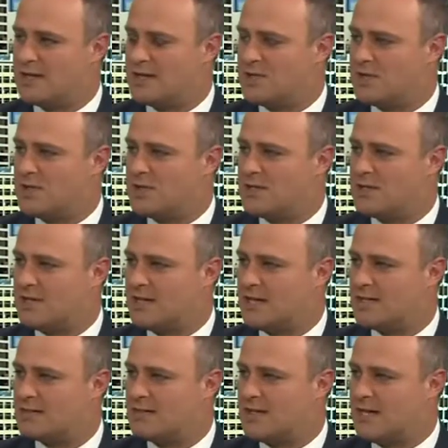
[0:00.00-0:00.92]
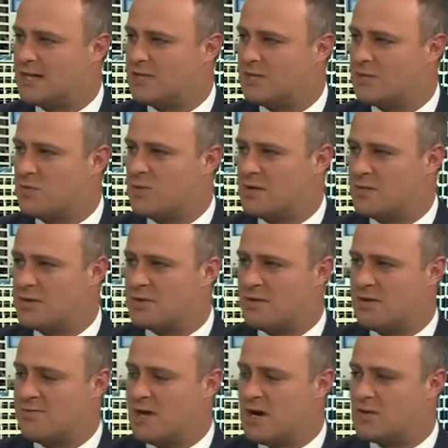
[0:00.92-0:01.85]
The choice in the next election will be
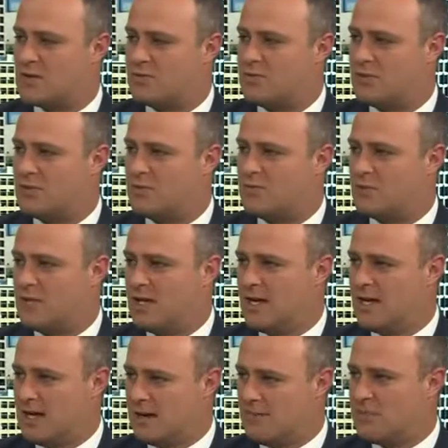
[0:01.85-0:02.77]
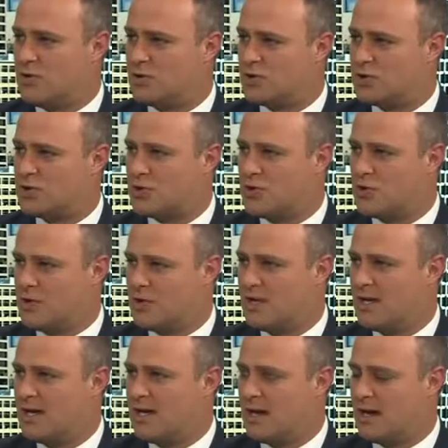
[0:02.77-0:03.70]
between Malcolm Turnbull and Bill Shorten,